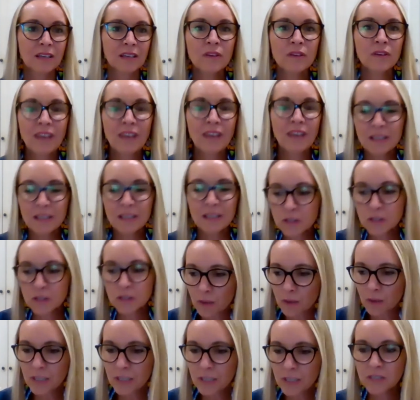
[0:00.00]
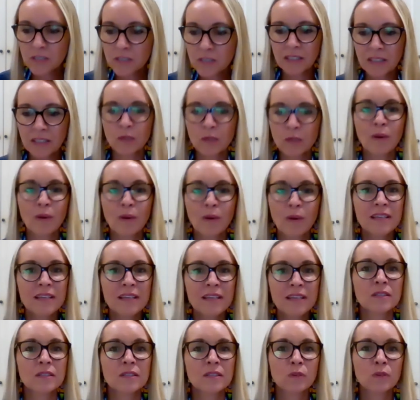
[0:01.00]
We've had so much of the year
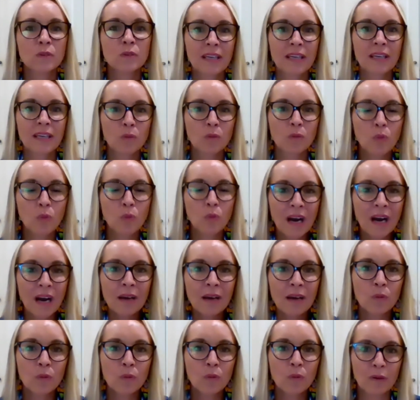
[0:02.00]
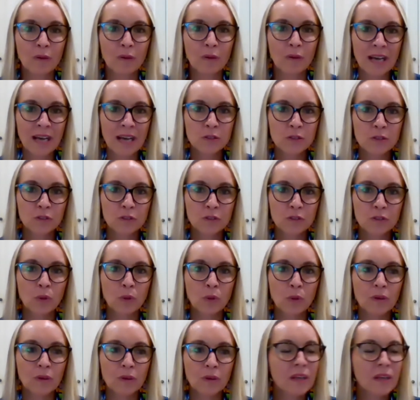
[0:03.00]
wasted already. Why write off
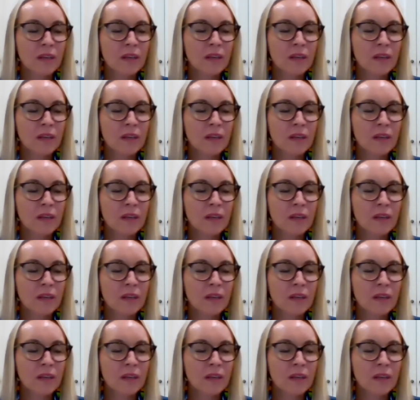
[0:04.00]
more?